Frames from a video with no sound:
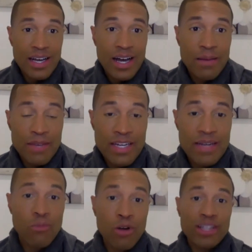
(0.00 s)
I mean,
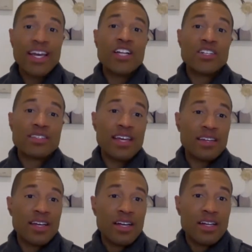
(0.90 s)
more contagious
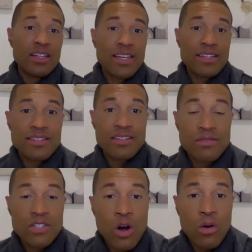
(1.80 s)
than this, you
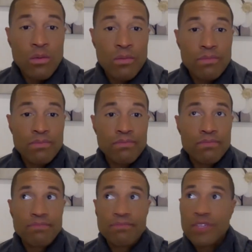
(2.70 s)
know,
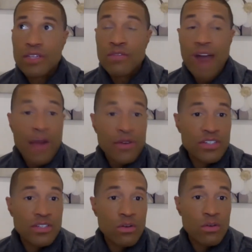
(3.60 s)

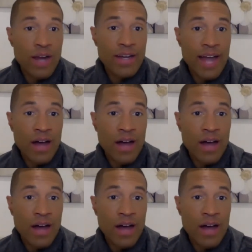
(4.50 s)
virus right now,